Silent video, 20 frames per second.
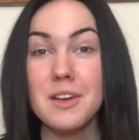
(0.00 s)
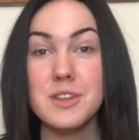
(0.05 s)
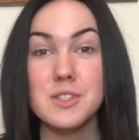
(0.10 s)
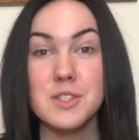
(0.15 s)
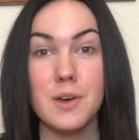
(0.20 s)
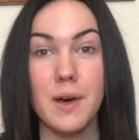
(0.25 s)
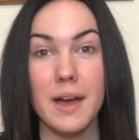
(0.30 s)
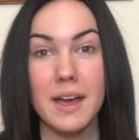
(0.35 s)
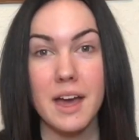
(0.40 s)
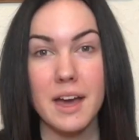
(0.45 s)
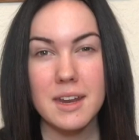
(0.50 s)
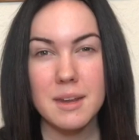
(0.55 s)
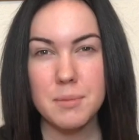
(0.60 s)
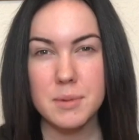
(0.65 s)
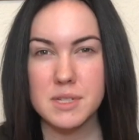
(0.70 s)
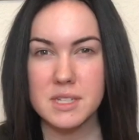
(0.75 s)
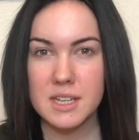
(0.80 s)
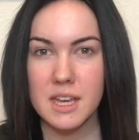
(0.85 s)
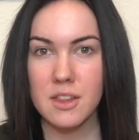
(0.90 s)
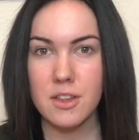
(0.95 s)
So I kind of
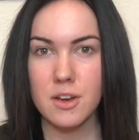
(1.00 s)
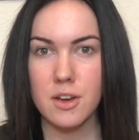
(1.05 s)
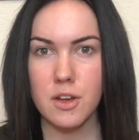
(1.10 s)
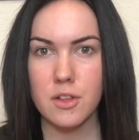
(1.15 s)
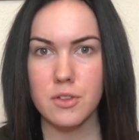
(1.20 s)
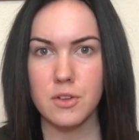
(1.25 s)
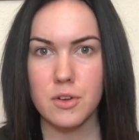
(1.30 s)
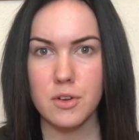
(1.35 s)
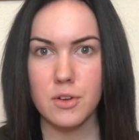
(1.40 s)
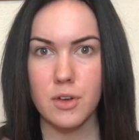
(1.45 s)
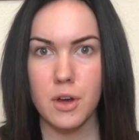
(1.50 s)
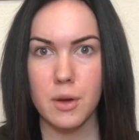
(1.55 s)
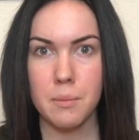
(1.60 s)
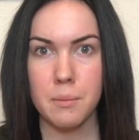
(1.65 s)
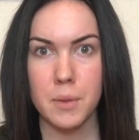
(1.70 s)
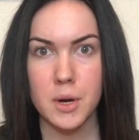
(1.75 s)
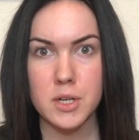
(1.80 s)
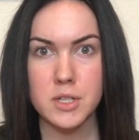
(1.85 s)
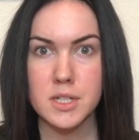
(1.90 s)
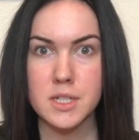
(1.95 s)
put together a little
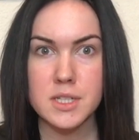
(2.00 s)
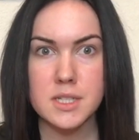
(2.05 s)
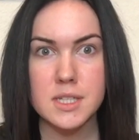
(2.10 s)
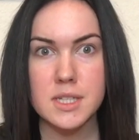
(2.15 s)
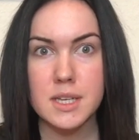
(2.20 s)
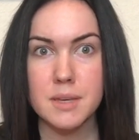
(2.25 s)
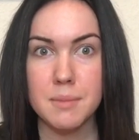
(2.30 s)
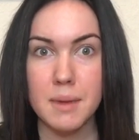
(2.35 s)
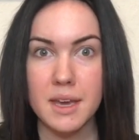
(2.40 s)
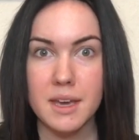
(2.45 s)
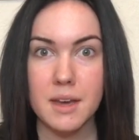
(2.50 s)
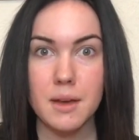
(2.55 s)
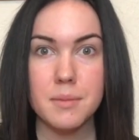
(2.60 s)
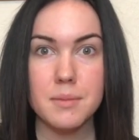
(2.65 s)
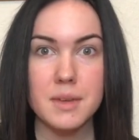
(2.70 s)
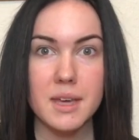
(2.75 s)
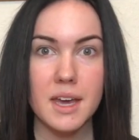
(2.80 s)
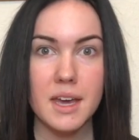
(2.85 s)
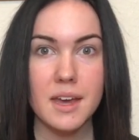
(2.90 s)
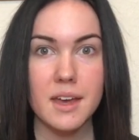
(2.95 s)
emergency
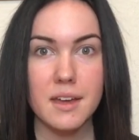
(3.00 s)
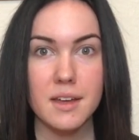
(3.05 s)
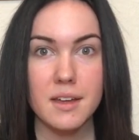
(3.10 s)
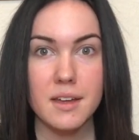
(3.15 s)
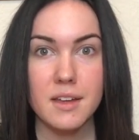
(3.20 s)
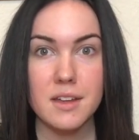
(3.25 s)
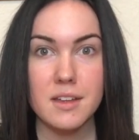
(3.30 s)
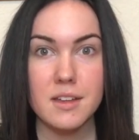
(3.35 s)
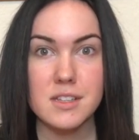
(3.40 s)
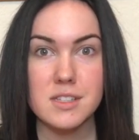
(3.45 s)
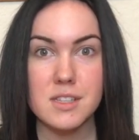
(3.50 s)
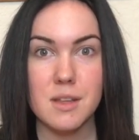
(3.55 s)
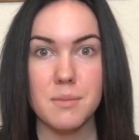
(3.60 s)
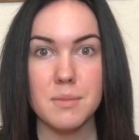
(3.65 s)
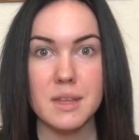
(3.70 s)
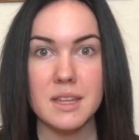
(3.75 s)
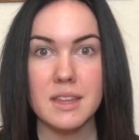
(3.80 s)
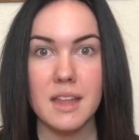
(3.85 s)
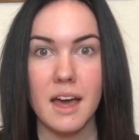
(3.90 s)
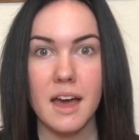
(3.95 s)
makeup kit,
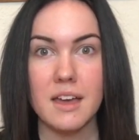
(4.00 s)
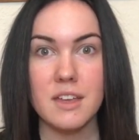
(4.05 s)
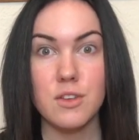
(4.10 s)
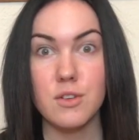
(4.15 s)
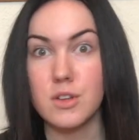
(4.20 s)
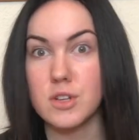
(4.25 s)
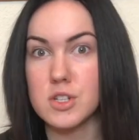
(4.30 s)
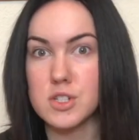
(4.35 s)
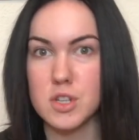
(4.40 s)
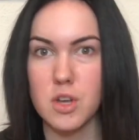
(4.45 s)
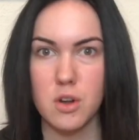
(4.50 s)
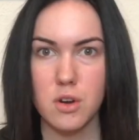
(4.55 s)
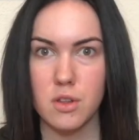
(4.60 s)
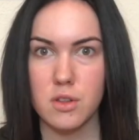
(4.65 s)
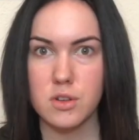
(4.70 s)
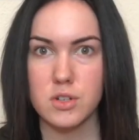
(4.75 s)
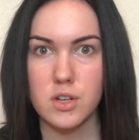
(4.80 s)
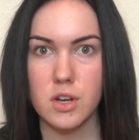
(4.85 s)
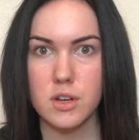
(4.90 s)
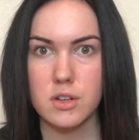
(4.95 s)
something that you could just go to
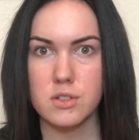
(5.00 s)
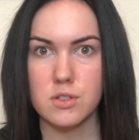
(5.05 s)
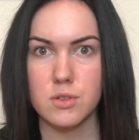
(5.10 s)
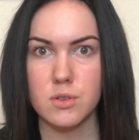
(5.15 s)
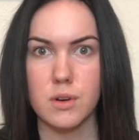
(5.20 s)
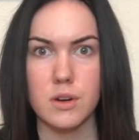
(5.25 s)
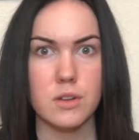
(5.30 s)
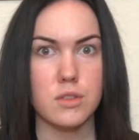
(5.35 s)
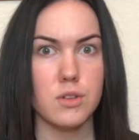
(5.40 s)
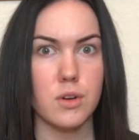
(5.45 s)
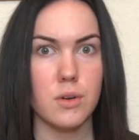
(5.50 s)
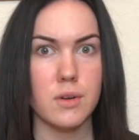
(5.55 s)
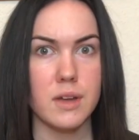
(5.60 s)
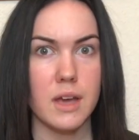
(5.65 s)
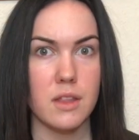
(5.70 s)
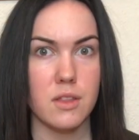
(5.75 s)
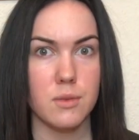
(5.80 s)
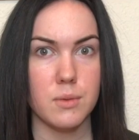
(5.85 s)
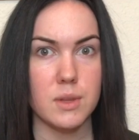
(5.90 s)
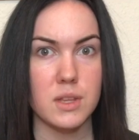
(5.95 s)
the drugstore and throw
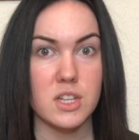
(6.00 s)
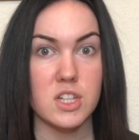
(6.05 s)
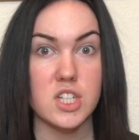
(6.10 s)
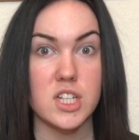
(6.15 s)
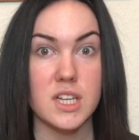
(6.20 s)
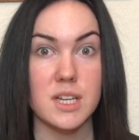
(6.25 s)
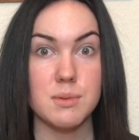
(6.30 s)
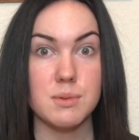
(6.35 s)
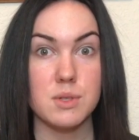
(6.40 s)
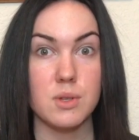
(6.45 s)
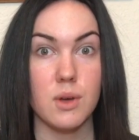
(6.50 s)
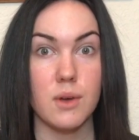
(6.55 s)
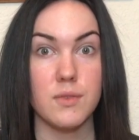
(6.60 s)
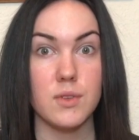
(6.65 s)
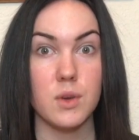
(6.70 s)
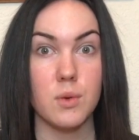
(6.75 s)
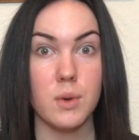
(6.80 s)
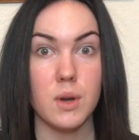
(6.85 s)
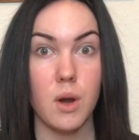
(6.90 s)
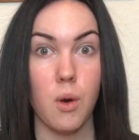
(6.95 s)
together really cheap. So
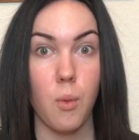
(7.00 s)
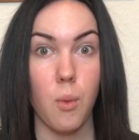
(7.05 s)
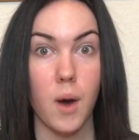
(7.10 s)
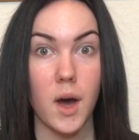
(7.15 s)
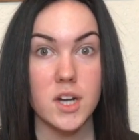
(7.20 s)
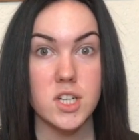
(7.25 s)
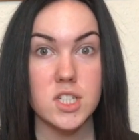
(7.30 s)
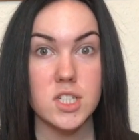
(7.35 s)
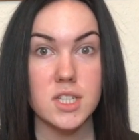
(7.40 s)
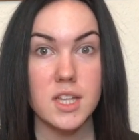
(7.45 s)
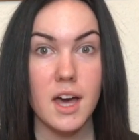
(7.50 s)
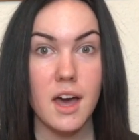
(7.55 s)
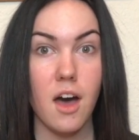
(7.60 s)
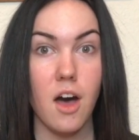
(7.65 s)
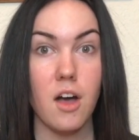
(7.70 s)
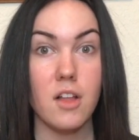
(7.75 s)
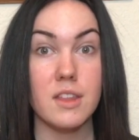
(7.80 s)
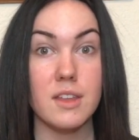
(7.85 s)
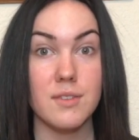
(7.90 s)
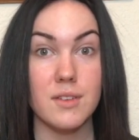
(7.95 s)
if you want to watch that,
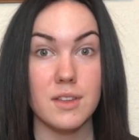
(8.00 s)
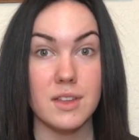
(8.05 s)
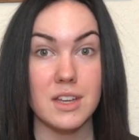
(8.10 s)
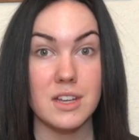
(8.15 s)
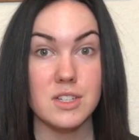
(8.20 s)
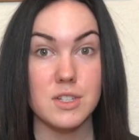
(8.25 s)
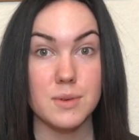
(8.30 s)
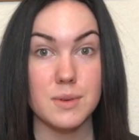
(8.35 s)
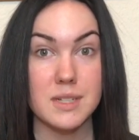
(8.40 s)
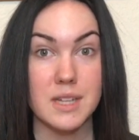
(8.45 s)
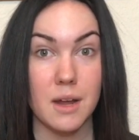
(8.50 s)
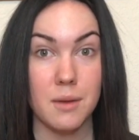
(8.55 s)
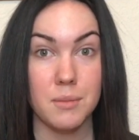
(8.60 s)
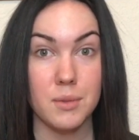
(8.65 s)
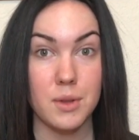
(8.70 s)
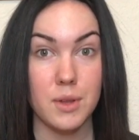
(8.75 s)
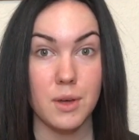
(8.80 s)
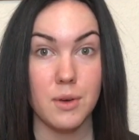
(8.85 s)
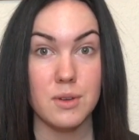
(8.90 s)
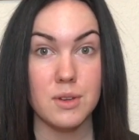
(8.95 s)
I'll leave a link to it down
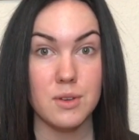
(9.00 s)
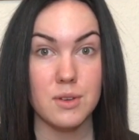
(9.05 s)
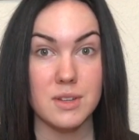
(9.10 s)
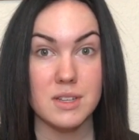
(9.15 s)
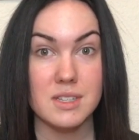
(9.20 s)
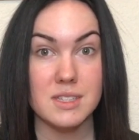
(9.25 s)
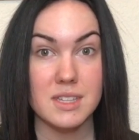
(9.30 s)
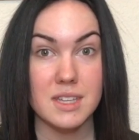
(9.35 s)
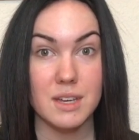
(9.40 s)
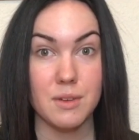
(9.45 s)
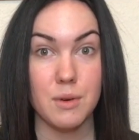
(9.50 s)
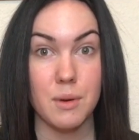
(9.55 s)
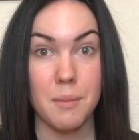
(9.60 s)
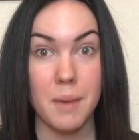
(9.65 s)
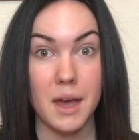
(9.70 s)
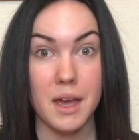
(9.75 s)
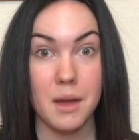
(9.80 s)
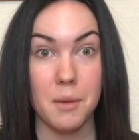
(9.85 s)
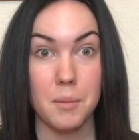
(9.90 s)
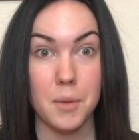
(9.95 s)
below and you can see what
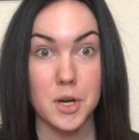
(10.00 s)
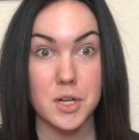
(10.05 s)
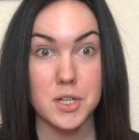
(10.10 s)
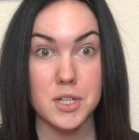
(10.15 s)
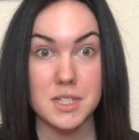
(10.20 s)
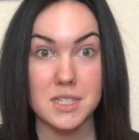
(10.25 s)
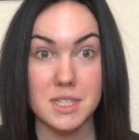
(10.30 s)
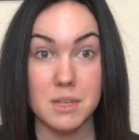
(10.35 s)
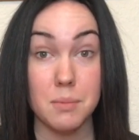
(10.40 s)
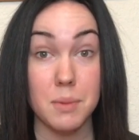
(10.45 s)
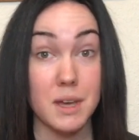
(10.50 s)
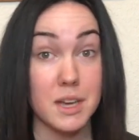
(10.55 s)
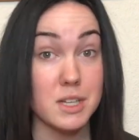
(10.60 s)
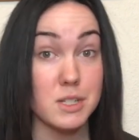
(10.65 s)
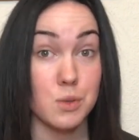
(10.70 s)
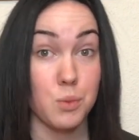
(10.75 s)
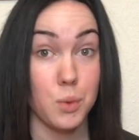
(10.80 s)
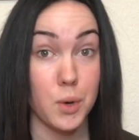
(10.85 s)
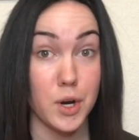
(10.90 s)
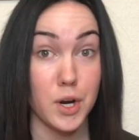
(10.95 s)
my emergency
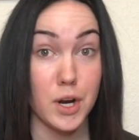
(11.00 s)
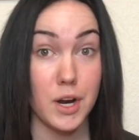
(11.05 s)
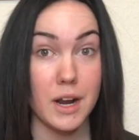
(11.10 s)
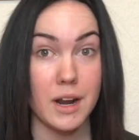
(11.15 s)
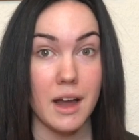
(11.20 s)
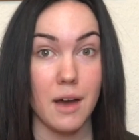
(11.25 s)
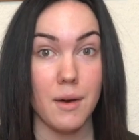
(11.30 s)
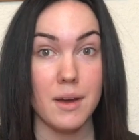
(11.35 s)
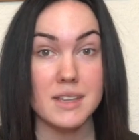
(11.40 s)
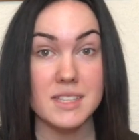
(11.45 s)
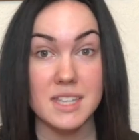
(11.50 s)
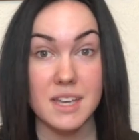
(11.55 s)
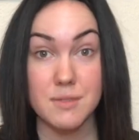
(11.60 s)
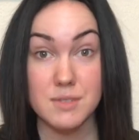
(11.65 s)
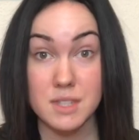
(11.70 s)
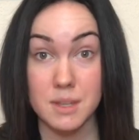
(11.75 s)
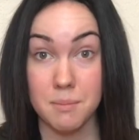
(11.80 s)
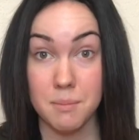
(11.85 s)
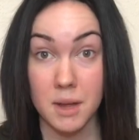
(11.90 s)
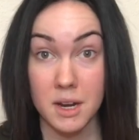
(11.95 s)
picks were and how I saved
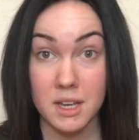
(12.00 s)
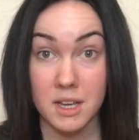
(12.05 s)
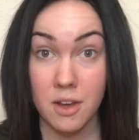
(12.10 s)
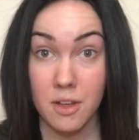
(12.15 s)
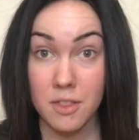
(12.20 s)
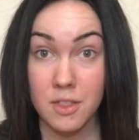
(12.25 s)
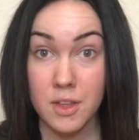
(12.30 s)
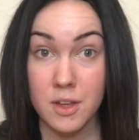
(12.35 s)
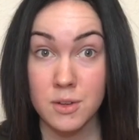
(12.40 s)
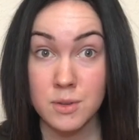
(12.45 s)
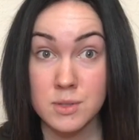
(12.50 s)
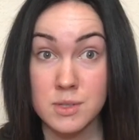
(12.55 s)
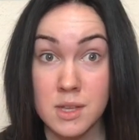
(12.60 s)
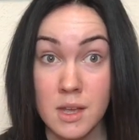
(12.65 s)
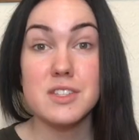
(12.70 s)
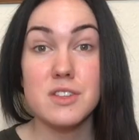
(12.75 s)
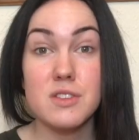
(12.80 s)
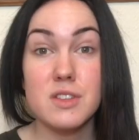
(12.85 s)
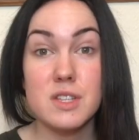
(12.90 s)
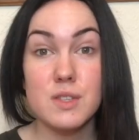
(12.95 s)
some money on those.
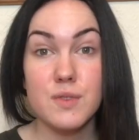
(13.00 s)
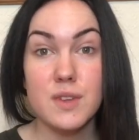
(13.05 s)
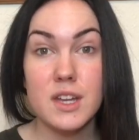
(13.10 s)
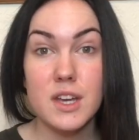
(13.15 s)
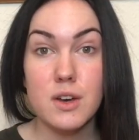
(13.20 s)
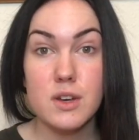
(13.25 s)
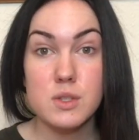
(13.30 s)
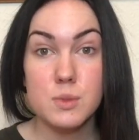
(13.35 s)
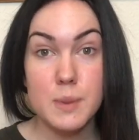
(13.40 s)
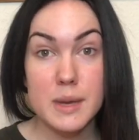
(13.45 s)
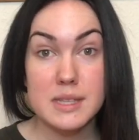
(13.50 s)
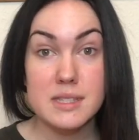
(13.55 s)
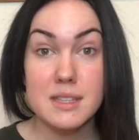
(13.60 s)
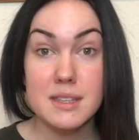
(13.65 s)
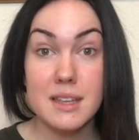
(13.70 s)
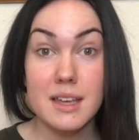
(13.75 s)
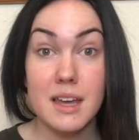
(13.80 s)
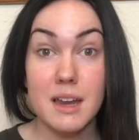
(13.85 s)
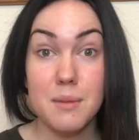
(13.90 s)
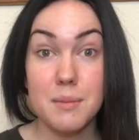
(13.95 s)
So this video is
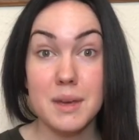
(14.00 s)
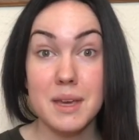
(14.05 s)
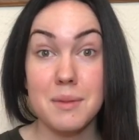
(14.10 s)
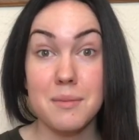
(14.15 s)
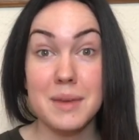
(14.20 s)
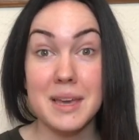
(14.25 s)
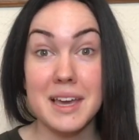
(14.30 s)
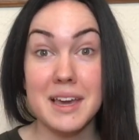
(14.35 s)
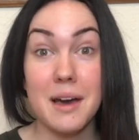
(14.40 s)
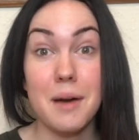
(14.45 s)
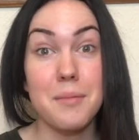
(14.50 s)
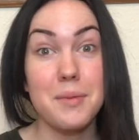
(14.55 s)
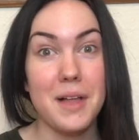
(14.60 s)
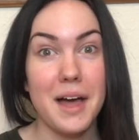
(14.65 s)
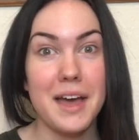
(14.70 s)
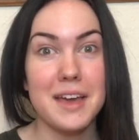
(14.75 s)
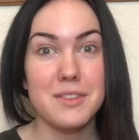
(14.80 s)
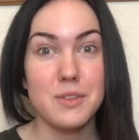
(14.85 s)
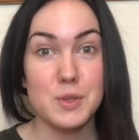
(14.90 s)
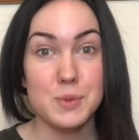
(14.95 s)
basically going to be me
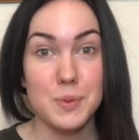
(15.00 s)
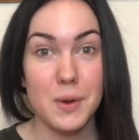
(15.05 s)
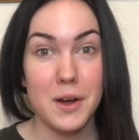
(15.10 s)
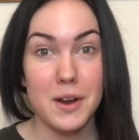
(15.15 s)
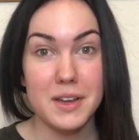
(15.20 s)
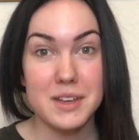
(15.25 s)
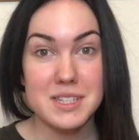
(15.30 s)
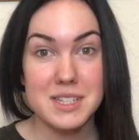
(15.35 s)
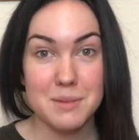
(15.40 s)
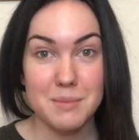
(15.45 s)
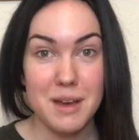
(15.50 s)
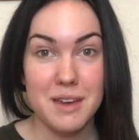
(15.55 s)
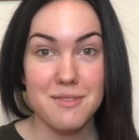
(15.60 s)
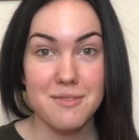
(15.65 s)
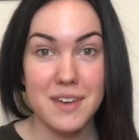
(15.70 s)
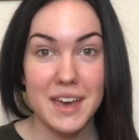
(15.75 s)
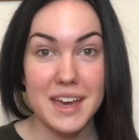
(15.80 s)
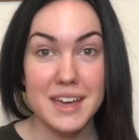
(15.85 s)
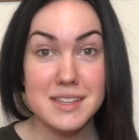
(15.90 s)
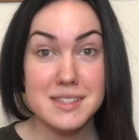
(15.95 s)
applying those products to my
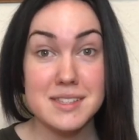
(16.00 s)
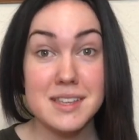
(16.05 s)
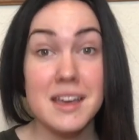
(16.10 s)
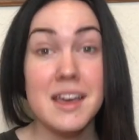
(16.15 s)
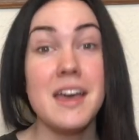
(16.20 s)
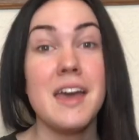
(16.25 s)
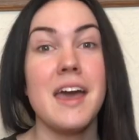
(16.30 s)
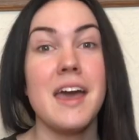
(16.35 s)
face,